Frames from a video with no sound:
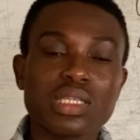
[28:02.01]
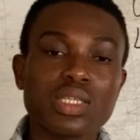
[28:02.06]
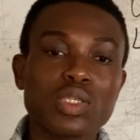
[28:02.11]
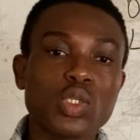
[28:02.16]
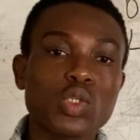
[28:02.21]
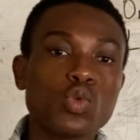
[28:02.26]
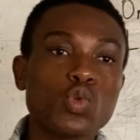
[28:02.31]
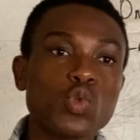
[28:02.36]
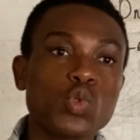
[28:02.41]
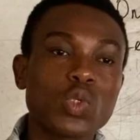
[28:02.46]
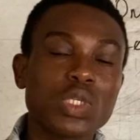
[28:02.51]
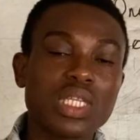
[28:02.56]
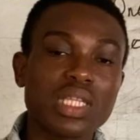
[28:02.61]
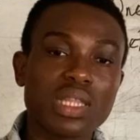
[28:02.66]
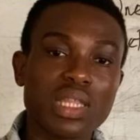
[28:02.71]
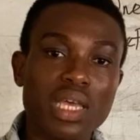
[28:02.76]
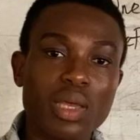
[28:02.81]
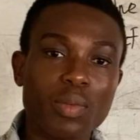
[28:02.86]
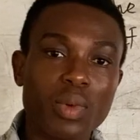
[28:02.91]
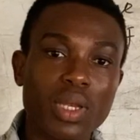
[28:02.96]
is used to
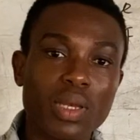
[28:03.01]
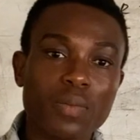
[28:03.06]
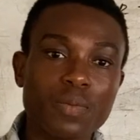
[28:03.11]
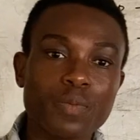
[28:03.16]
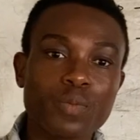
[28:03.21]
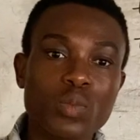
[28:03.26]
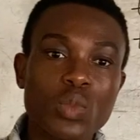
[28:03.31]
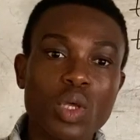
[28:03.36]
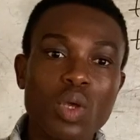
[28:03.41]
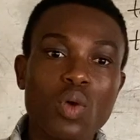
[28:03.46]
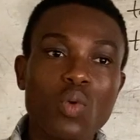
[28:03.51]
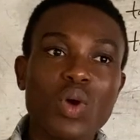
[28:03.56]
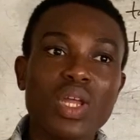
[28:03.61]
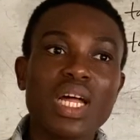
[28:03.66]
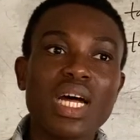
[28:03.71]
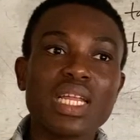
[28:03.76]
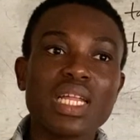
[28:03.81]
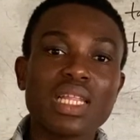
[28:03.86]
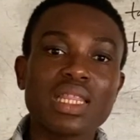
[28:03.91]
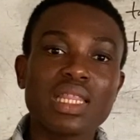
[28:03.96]
determine
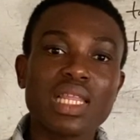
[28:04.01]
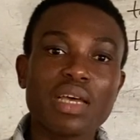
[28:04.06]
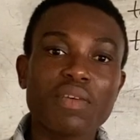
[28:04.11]
whether the